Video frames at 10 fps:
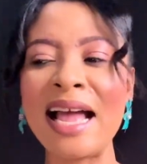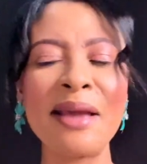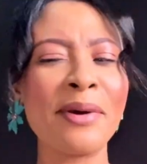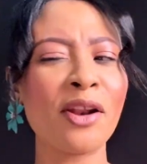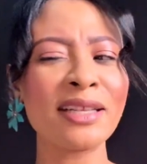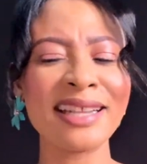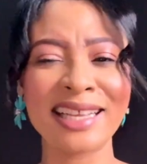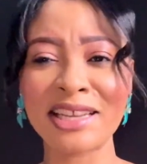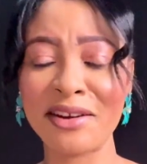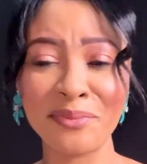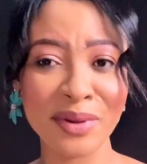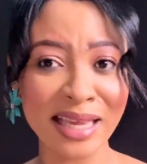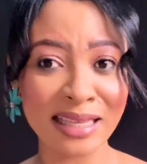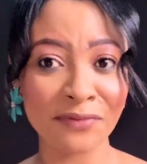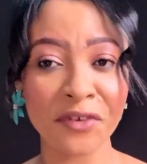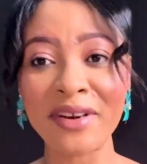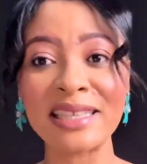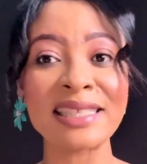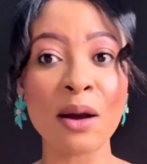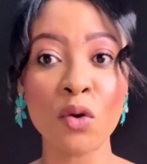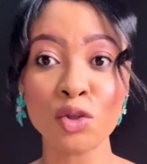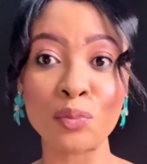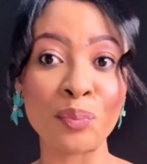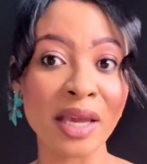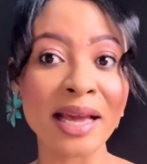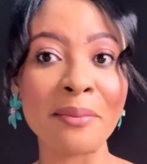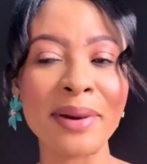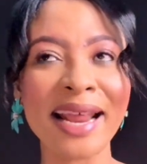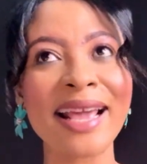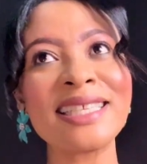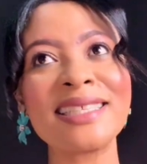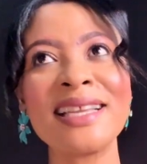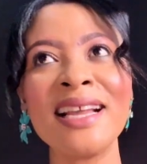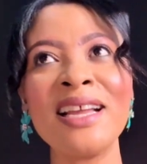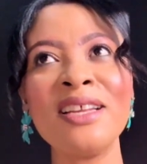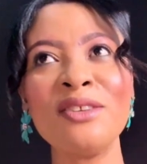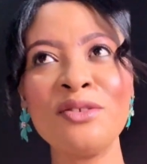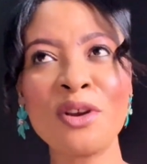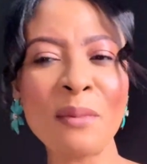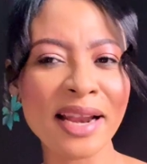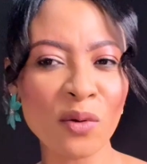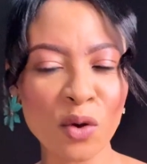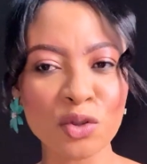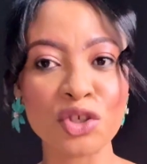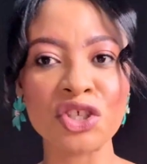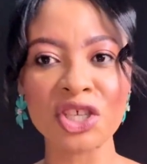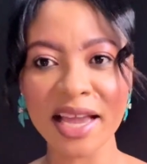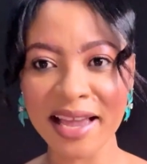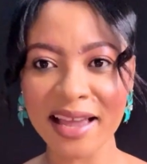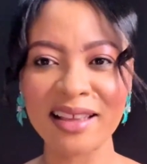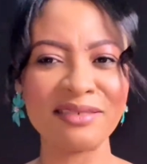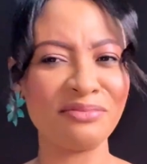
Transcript: It might not necessarily be fragrances I want to pick up, but I guess normally want to share,